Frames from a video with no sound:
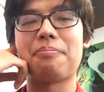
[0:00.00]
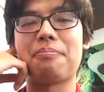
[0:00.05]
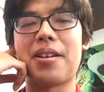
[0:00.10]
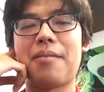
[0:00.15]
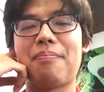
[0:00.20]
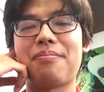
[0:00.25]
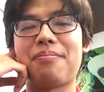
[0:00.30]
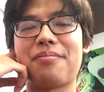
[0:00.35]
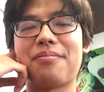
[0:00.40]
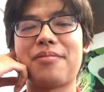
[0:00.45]

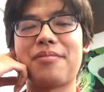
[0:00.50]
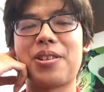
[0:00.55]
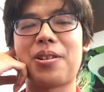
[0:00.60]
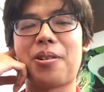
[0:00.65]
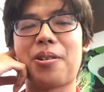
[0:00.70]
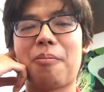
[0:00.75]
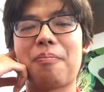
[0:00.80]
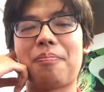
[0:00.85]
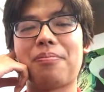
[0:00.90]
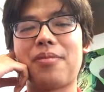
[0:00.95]
so. But
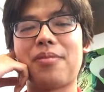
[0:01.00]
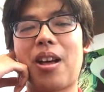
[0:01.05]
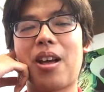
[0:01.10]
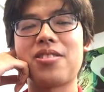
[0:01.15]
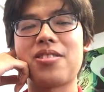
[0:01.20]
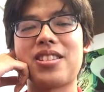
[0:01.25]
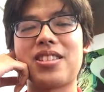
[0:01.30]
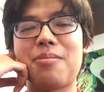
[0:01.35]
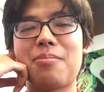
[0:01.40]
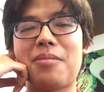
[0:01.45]
you know,
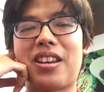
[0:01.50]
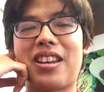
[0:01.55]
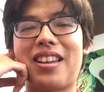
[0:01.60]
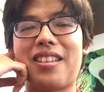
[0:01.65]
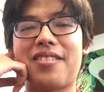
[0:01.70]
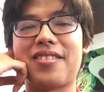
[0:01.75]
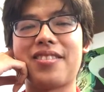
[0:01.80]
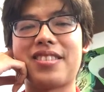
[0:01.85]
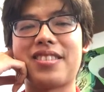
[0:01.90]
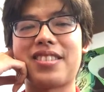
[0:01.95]
I'll see
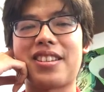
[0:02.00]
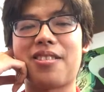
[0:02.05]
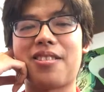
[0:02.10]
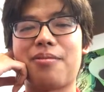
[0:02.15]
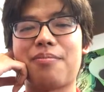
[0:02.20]
him again.